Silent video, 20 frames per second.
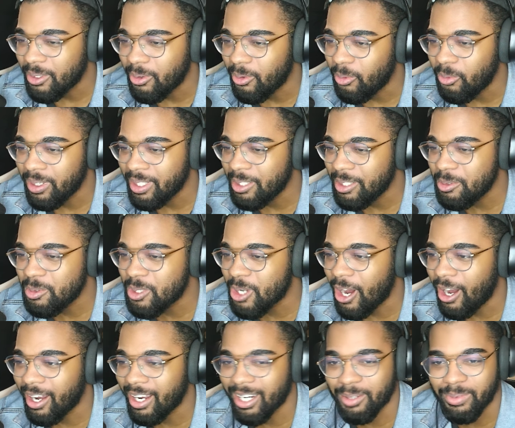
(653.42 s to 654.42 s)
What are you
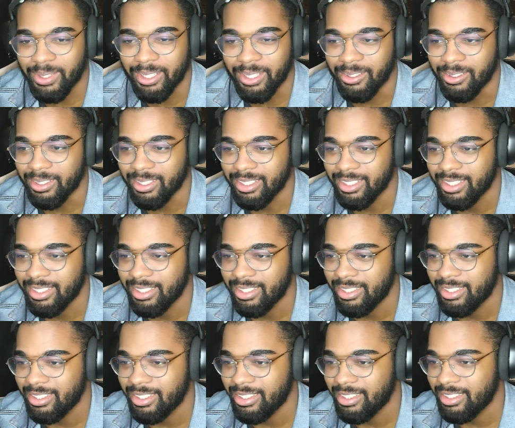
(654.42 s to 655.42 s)
talking about?
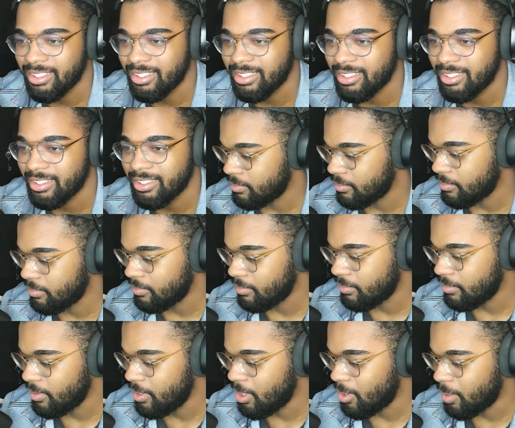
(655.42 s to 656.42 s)

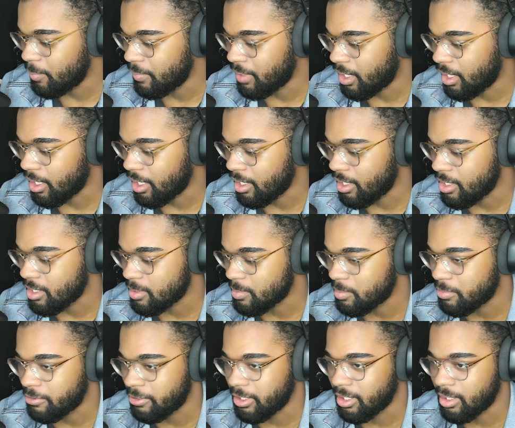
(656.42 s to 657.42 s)
No, I'm not. I hate
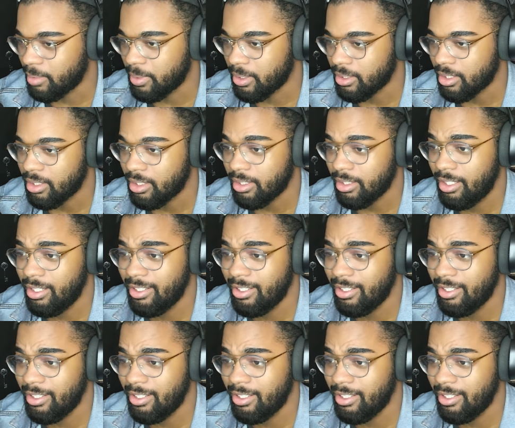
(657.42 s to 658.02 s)
them. Forget about that.